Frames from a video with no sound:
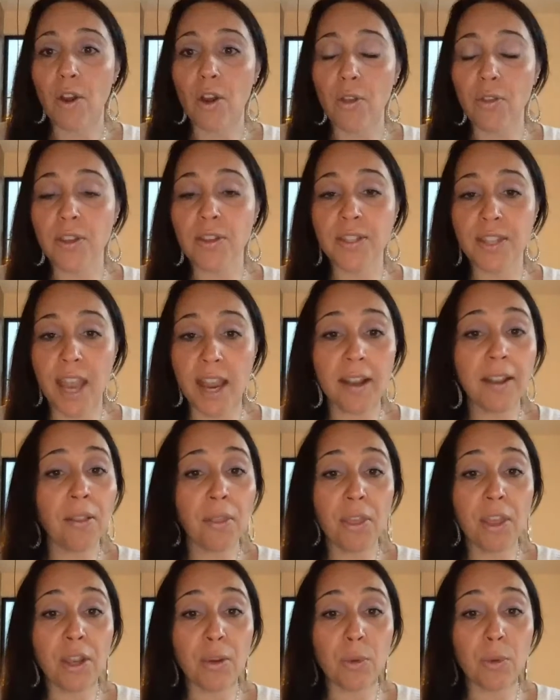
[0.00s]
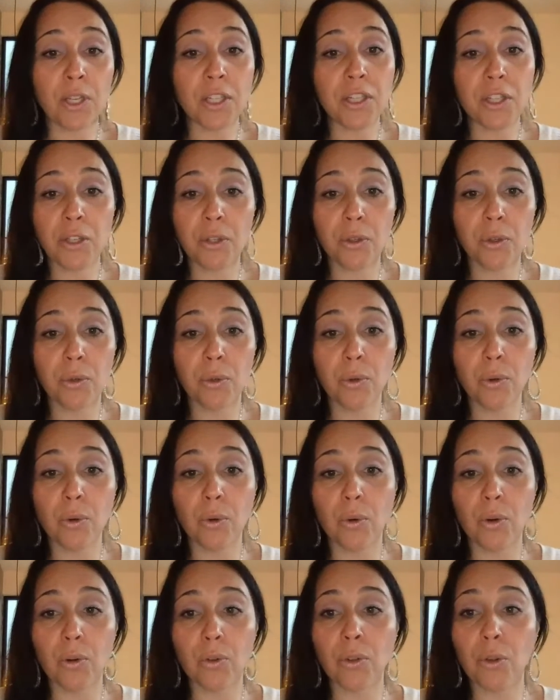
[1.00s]
the second thing we
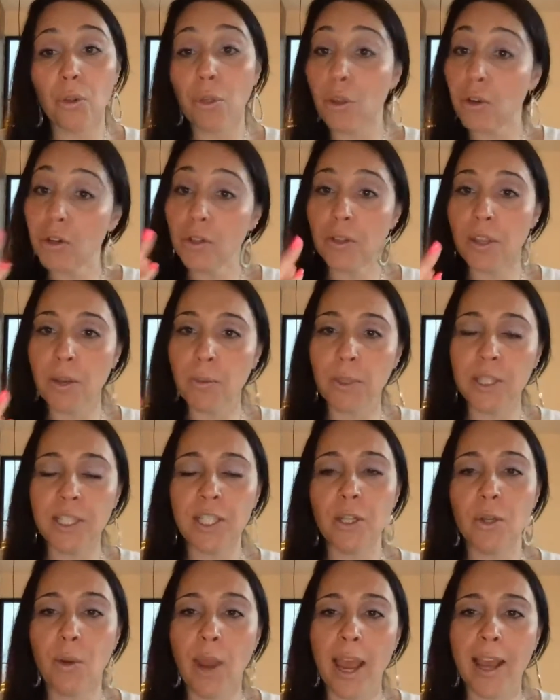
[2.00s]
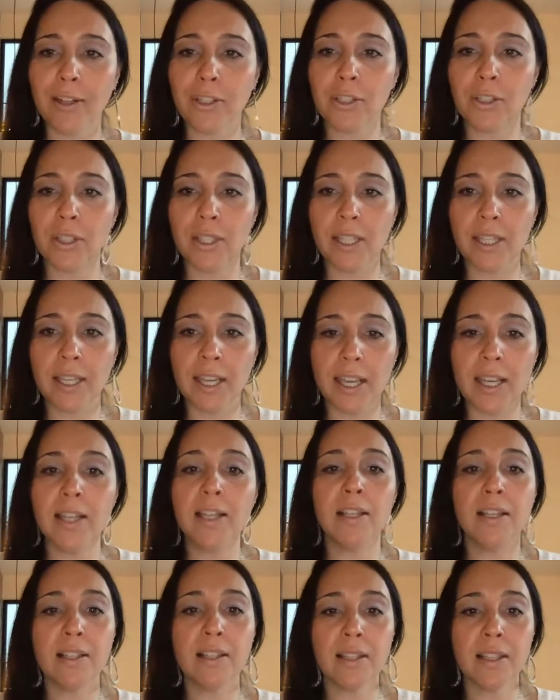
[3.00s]
do, the third thing we do actually
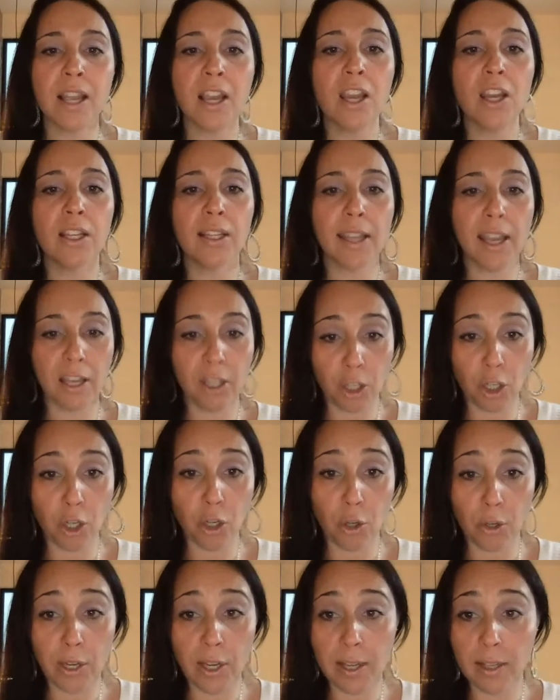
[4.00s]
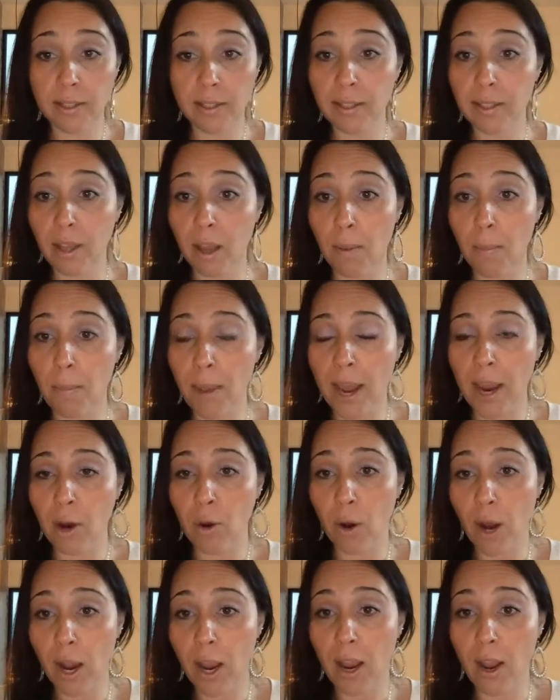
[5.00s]
is get curious
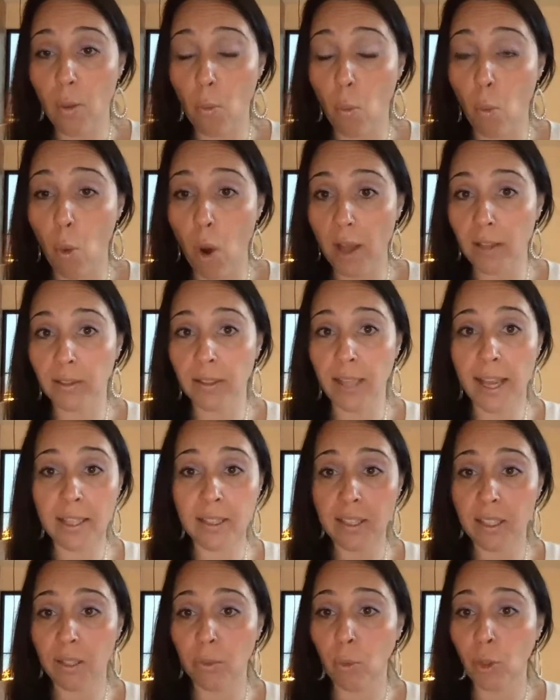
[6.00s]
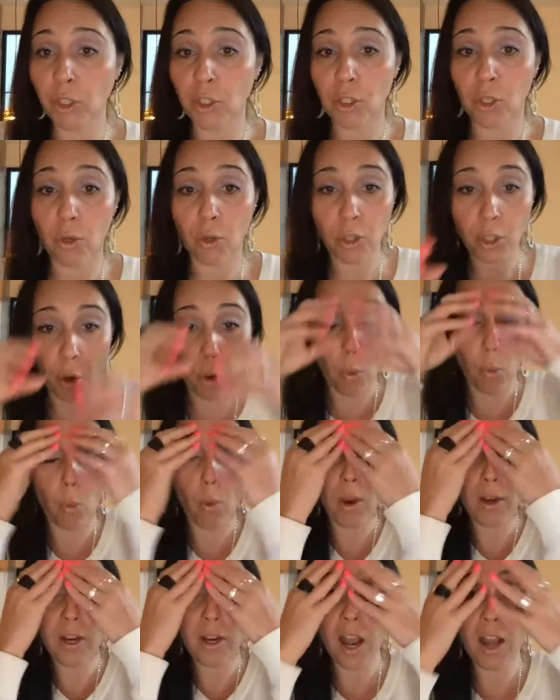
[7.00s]
about what lens in which, you know,
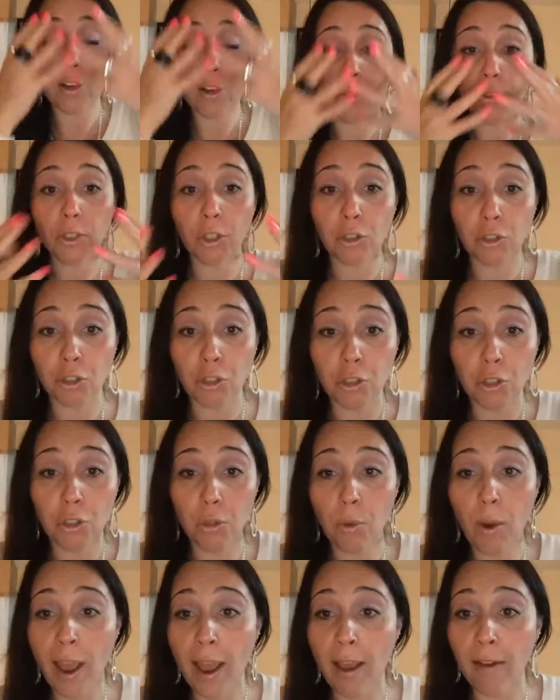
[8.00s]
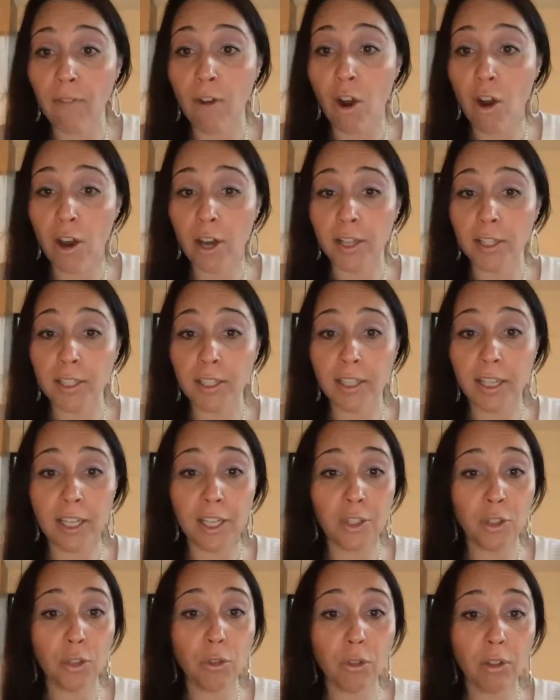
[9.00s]
what goggles do you have on
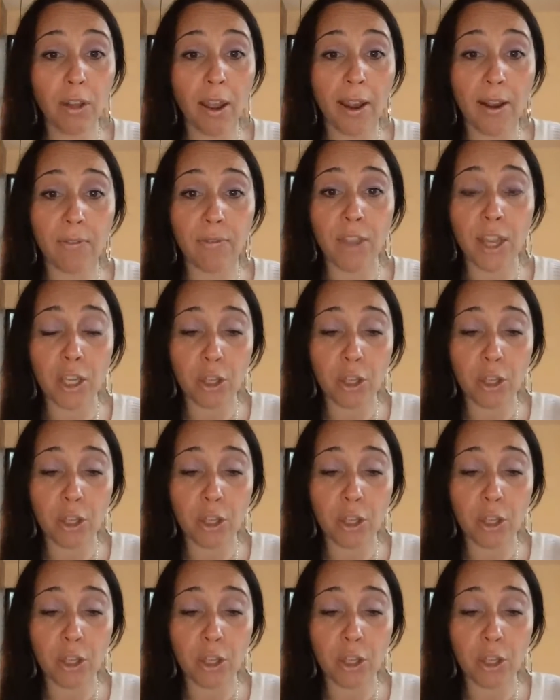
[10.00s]
in your life that